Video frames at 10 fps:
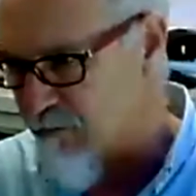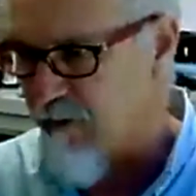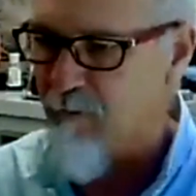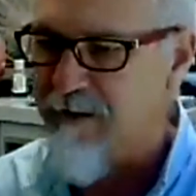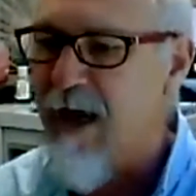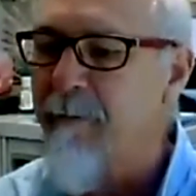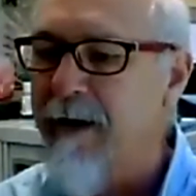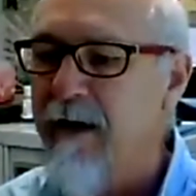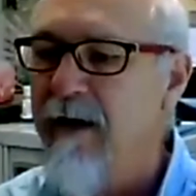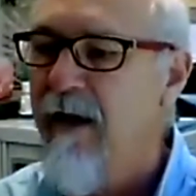really what's
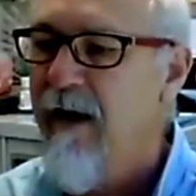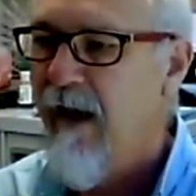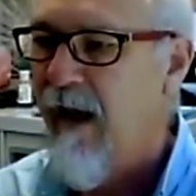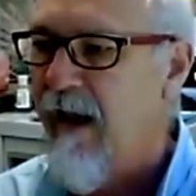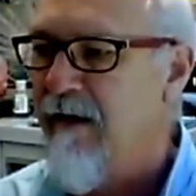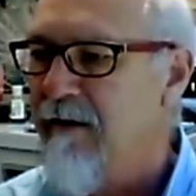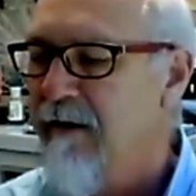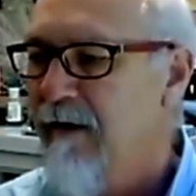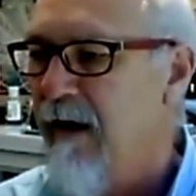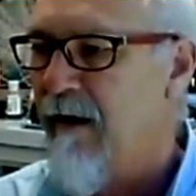happening. And
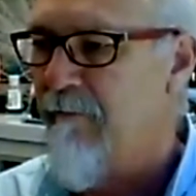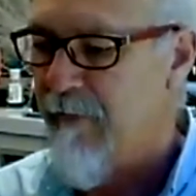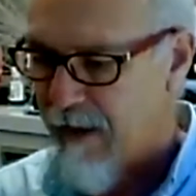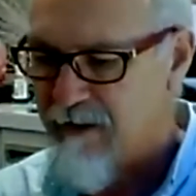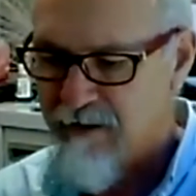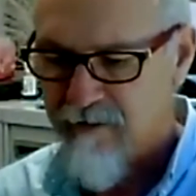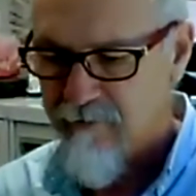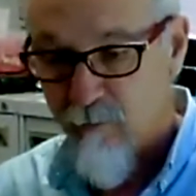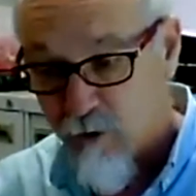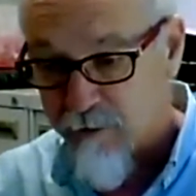yes,
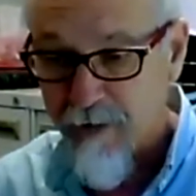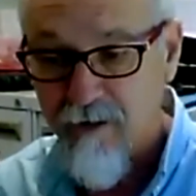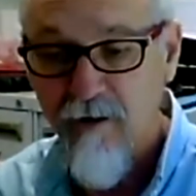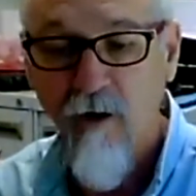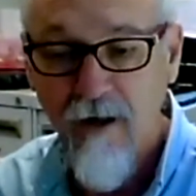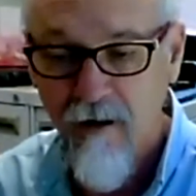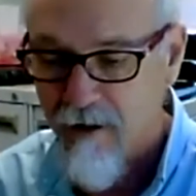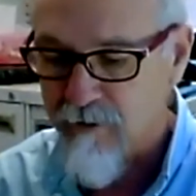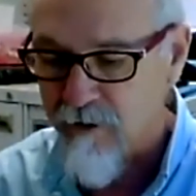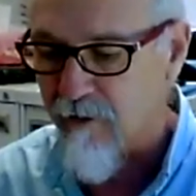you push a button and the light,
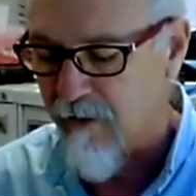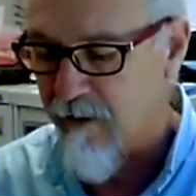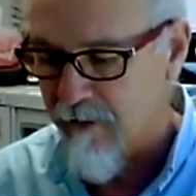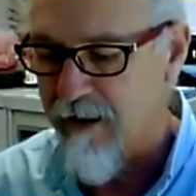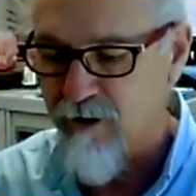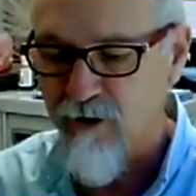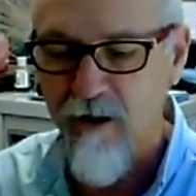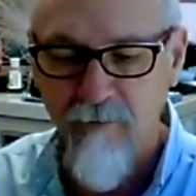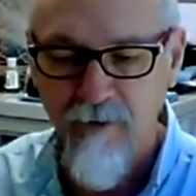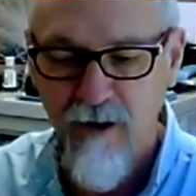yes, you
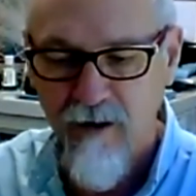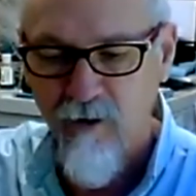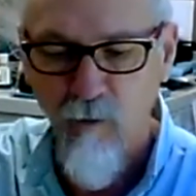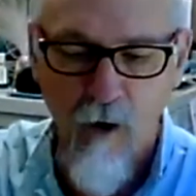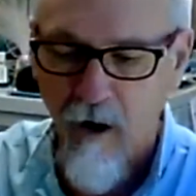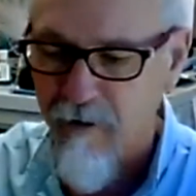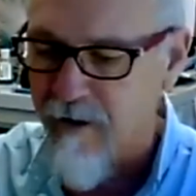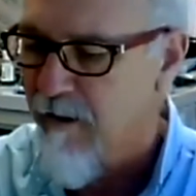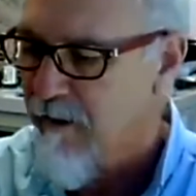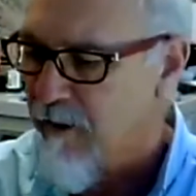get the machine, you wire it,
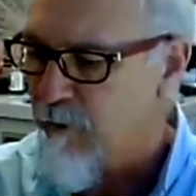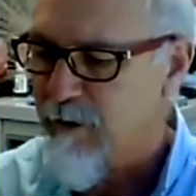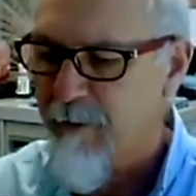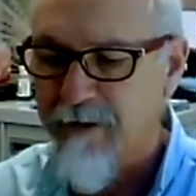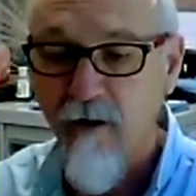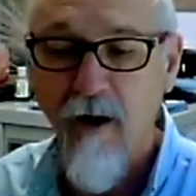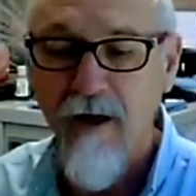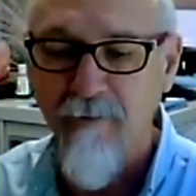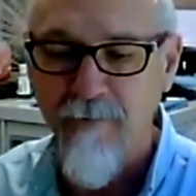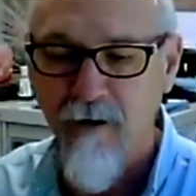you push a button and the light
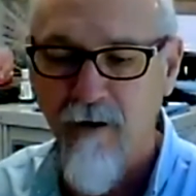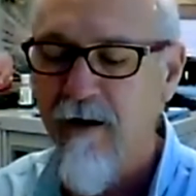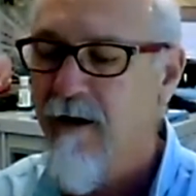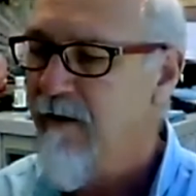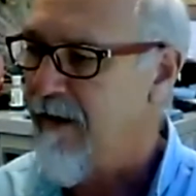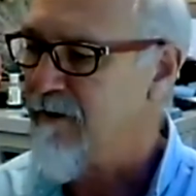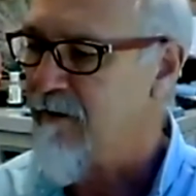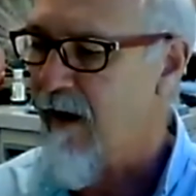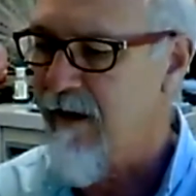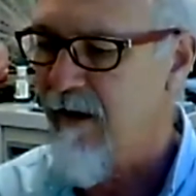comes on, that's
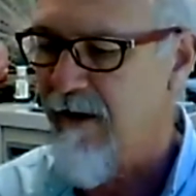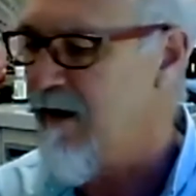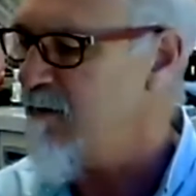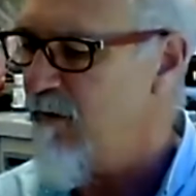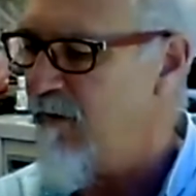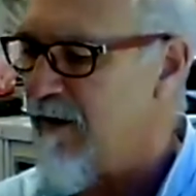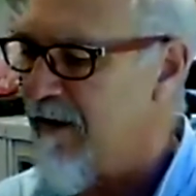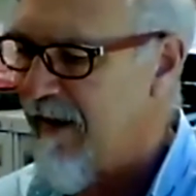great. And then you move on to the